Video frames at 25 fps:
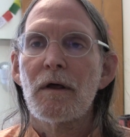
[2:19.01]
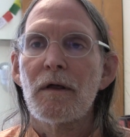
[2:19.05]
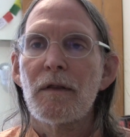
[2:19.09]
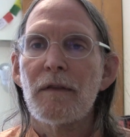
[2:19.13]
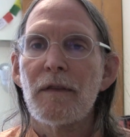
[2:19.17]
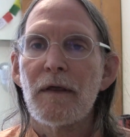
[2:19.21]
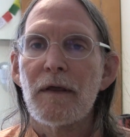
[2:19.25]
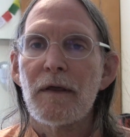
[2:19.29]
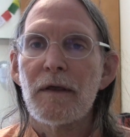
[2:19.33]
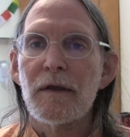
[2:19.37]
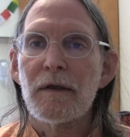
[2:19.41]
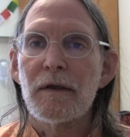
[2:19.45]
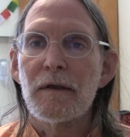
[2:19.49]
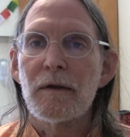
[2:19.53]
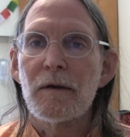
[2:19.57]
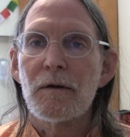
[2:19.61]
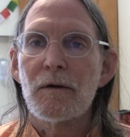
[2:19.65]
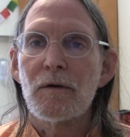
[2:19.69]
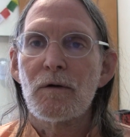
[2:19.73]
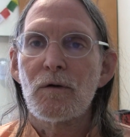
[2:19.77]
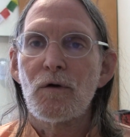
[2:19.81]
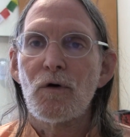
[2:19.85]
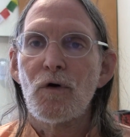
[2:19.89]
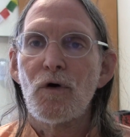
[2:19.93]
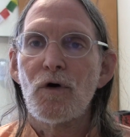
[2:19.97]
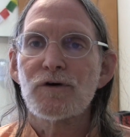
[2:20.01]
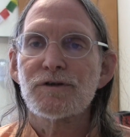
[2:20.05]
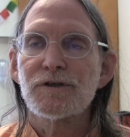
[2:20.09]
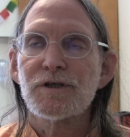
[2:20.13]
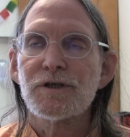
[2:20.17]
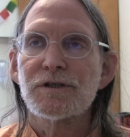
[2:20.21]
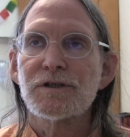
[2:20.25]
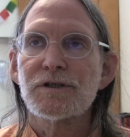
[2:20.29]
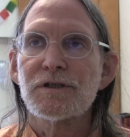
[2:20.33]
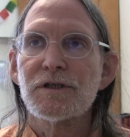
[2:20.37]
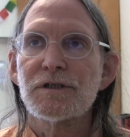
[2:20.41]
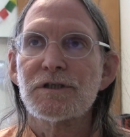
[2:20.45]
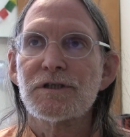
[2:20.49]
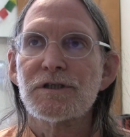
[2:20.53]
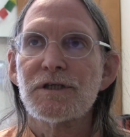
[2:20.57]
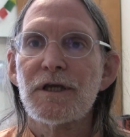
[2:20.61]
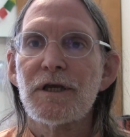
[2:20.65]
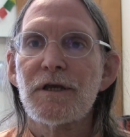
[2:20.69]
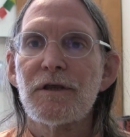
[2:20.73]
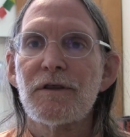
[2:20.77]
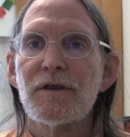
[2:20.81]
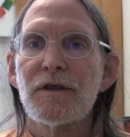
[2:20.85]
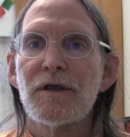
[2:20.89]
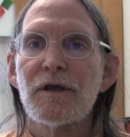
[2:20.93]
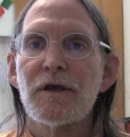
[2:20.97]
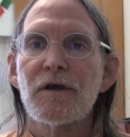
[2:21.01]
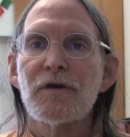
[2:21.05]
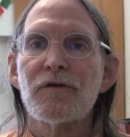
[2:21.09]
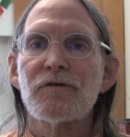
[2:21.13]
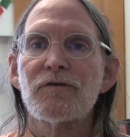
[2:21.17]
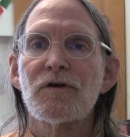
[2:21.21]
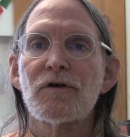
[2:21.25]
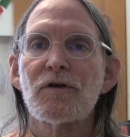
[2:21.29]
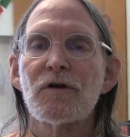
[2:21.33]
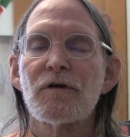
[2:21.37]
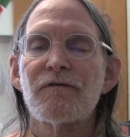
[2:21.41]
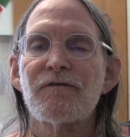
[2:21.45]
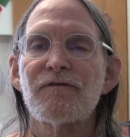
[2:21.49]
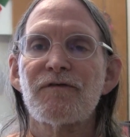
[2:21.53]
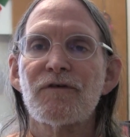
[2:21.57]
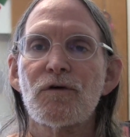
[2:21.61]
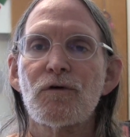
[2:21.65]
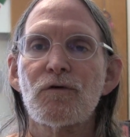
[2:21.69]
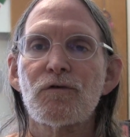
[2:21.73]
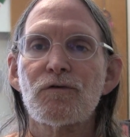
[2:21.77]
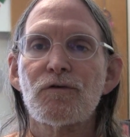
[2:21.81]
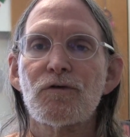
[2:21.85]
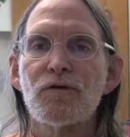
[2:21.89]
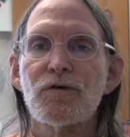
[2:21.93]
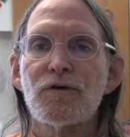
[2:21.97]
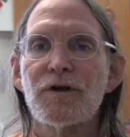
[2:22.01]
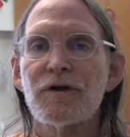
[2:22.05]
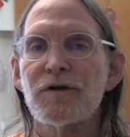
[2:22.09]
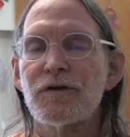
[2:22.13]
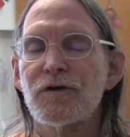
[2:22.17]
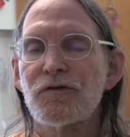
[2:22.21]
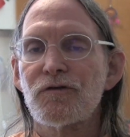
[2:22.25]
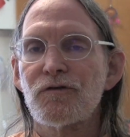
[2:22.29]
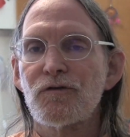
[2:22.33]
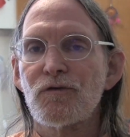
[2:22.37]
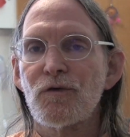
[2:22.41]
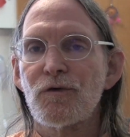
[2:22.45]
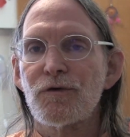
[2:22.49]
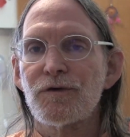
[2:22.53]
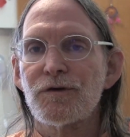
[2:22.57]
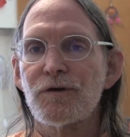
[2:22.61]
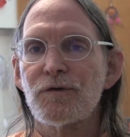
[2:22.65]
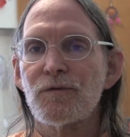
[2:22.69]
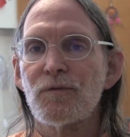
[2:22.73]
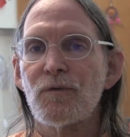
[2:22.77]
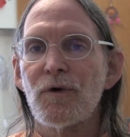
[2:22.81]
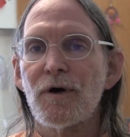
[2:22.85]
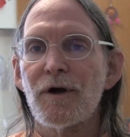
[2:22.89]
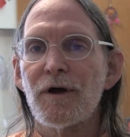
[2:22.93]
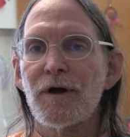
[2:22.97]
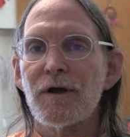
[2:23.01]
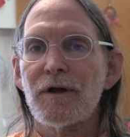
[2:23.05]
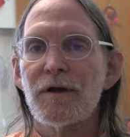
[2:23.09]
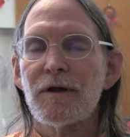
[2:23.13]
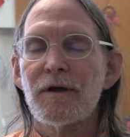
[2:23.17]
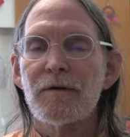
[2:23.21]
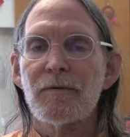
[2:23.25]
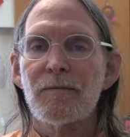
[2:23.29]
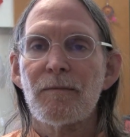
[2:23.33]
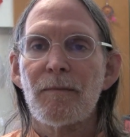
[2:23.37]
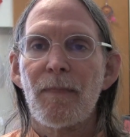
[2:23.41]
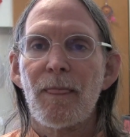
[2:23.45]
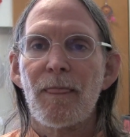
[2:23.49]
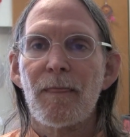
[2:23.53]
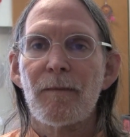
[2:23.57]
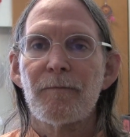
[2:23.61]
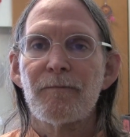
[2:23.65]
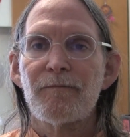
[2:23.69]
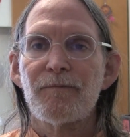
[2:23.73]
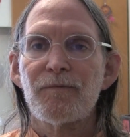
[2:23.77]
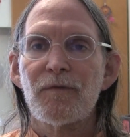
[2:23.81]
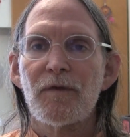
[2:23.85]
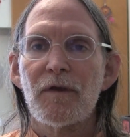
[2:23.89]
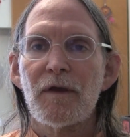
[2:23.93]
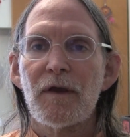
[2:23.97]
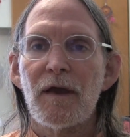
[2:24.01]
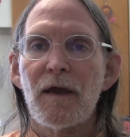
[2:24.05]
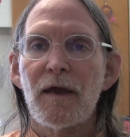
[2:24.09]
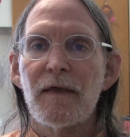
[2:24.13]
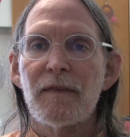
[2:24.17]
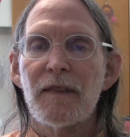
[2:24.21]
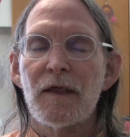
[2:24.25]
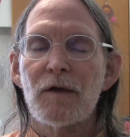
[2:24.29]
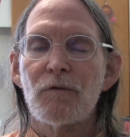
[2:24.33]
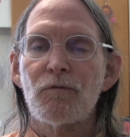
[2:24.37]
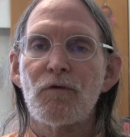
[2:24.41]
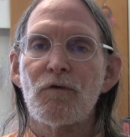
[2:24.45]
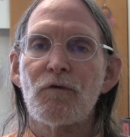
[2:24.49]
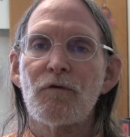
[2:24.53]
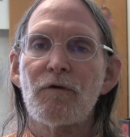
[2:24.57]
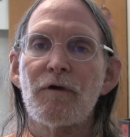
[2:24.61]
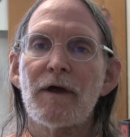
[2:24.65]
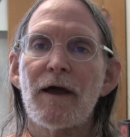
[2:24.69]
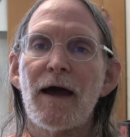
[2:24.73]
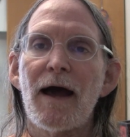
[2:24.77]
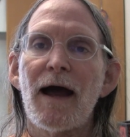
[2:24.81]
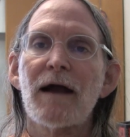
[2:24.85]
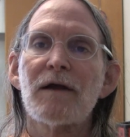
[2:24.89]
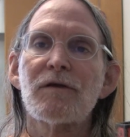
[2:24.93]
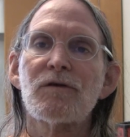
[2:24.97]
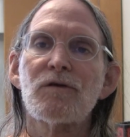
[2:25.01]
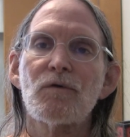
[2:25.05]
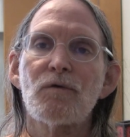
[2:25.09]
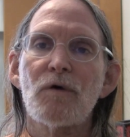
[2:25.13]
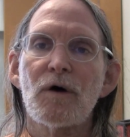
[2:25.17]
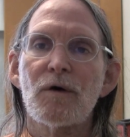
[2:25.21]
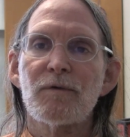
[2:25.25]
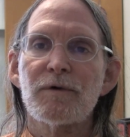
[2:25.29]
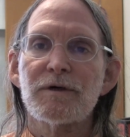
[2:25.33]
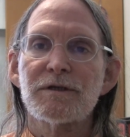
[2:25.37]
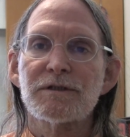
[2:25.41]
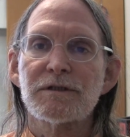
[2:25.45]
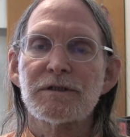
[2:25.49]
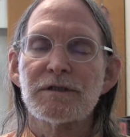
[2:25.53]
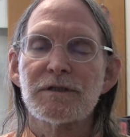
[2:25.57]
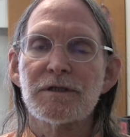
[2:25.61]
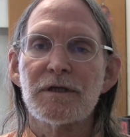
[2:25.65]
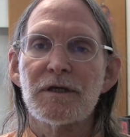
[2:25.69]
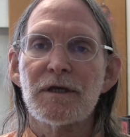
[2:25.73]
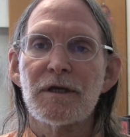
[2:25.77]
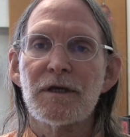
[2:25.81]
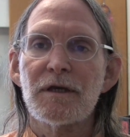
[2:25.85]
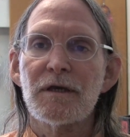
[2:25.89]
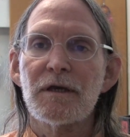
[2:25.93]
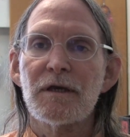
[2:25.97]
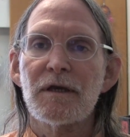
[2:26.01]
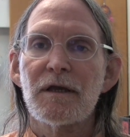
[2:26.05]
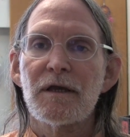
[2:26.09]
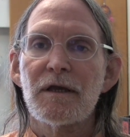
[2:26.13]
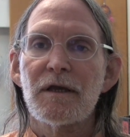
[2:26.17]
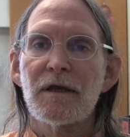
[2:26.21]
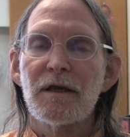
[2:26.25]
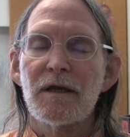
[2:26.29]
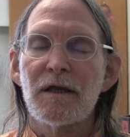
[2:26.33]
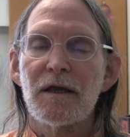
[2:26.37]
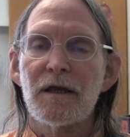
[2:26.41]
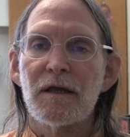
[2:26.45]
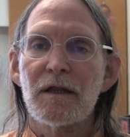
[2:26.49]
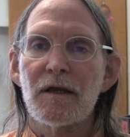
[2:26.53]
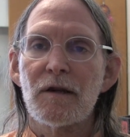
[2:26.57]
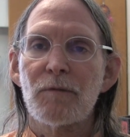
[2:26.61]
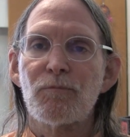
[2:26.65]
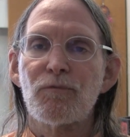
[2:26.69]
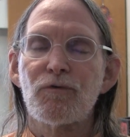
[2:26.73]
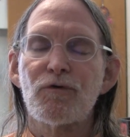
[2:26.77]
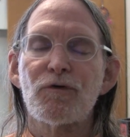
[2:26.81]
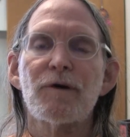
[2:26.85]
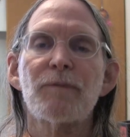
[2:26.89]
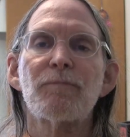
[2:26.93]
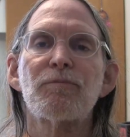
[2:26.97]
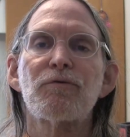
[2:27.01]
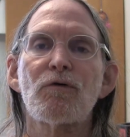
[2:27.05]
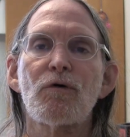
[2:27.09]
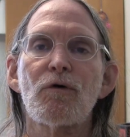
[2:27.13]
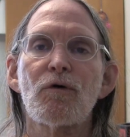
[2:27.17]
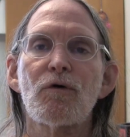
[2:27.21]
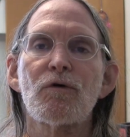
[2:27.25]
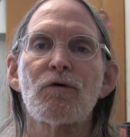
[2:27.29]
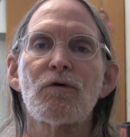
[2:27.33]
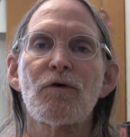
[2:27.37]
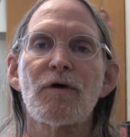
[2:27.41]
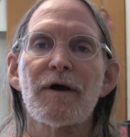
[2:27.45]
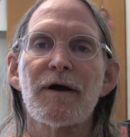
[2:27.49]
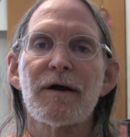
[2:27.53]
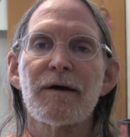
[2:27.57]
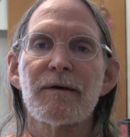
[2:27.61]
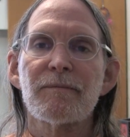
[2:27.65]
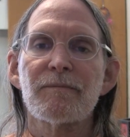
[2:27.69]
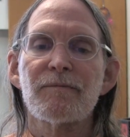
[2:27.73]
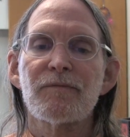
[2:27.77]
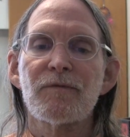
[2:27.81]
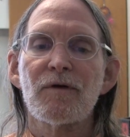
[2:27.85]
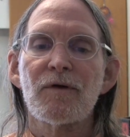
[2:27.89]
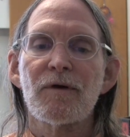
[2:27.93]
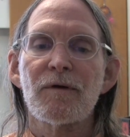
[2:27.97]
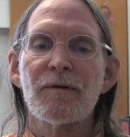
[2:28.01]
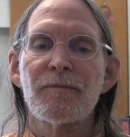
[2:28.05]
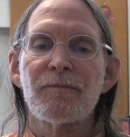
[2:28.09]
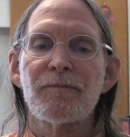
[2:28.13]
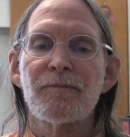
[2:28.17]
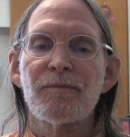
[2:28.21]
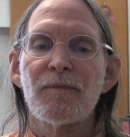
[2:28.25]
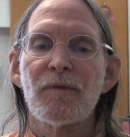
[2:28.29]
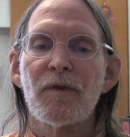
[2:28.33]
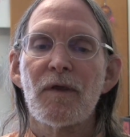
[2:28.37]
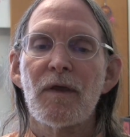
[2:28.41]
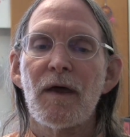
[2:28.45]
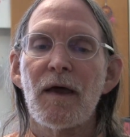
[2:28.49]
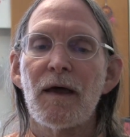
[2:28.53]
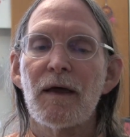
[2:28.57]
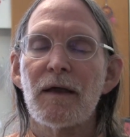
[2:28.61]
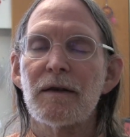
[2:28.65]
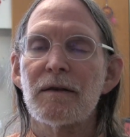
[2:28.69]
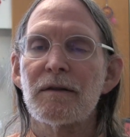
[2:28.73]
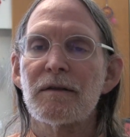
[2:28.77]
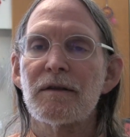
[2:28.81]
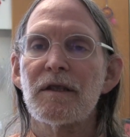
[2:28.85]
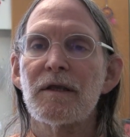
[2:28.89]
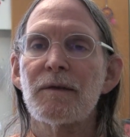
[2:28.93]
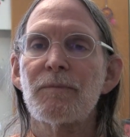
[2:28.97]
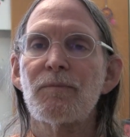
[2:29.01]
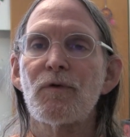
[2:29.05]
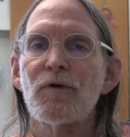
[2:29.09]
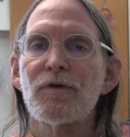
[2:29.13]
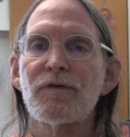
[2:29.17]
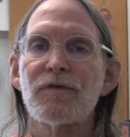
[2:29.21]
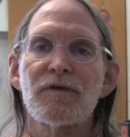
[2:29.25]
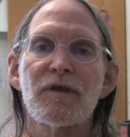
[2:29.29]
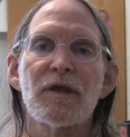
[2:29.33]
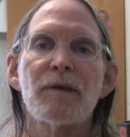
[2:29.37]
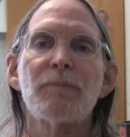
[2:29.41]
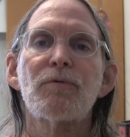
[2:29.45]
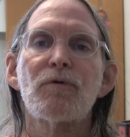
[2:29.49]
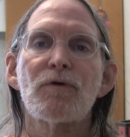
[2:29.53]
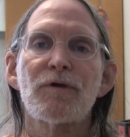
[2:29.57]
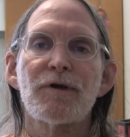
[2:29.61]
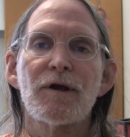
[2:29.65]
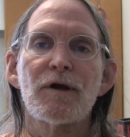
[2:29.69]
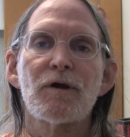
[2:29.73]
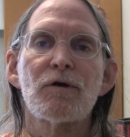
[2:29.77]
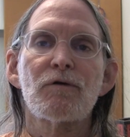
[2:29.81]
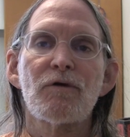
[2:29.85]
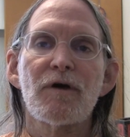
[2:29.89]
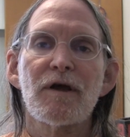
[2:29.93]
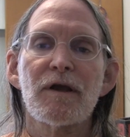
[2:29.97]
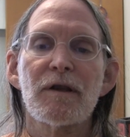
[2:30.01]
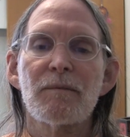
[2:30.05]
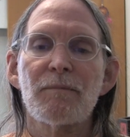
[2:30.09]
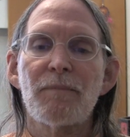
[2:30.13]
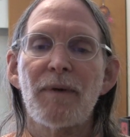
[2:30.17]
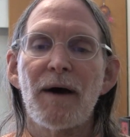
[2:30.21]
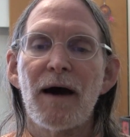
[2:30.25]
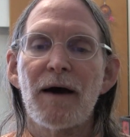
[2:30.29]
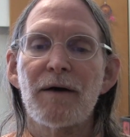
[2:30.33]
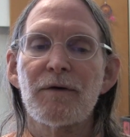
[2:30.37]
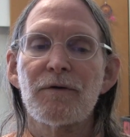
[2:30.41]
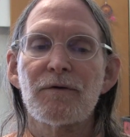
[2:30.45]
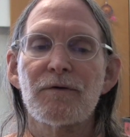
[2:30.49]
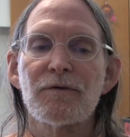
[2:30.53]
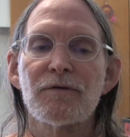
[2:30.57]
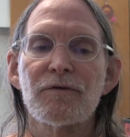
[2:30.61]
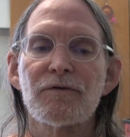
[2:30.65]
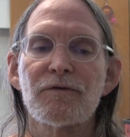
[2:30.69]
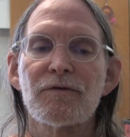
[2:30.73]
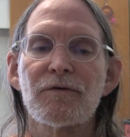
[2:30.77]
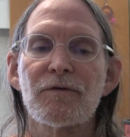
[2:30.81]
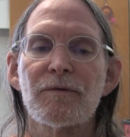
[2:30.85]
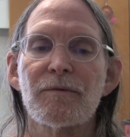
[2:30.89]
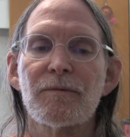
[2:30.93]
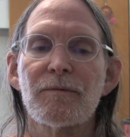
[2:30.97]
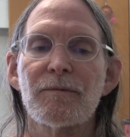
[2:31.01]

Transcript: They cause us to see things in a filtered and distorted way. And then we react to what we see in a pre-programmed and deep with deeply ingrained patterns.